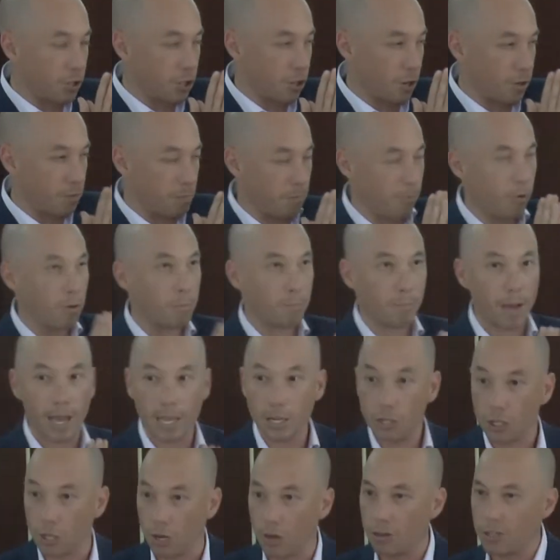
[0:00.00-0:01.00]
what
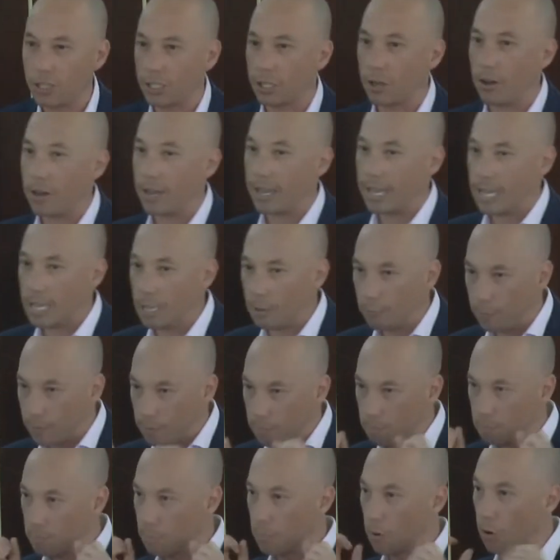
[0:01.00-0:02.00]
made Josiah
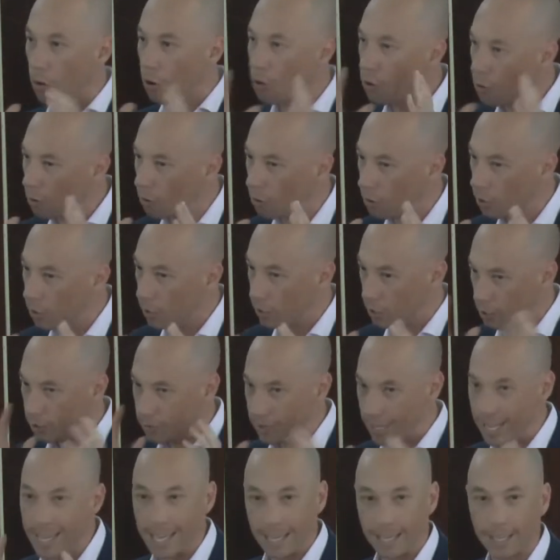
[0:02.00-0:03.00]
even more
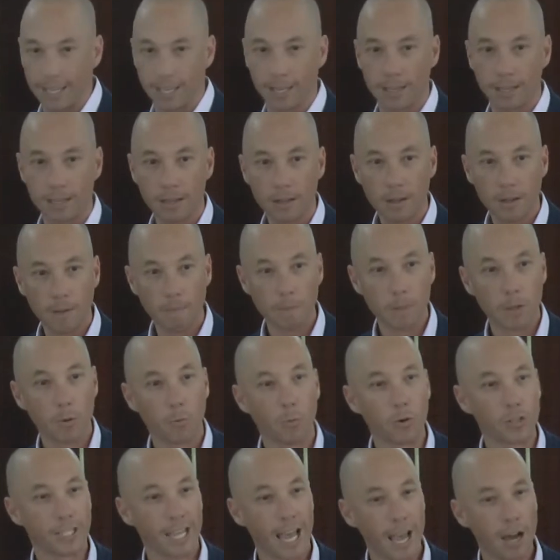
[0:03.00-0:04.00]
unique
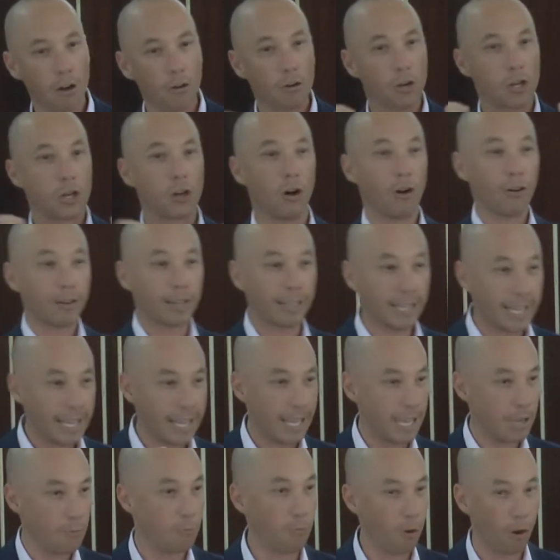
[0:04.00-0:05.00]
was how godly
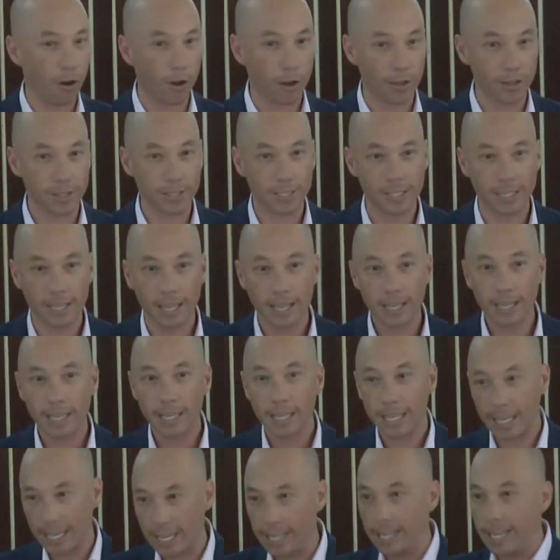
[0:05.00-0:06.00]
he was
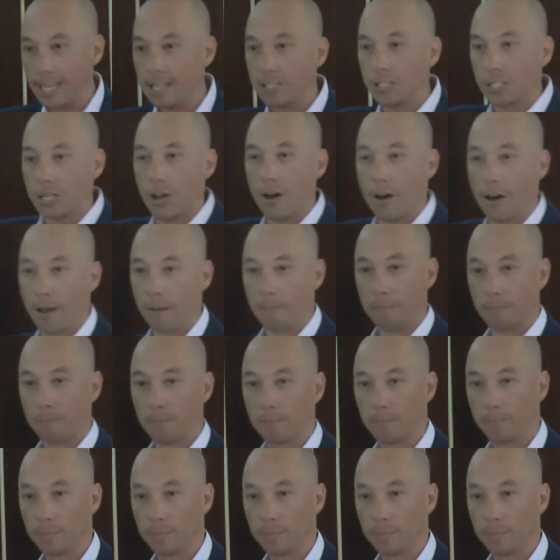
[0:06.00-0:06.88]
in his time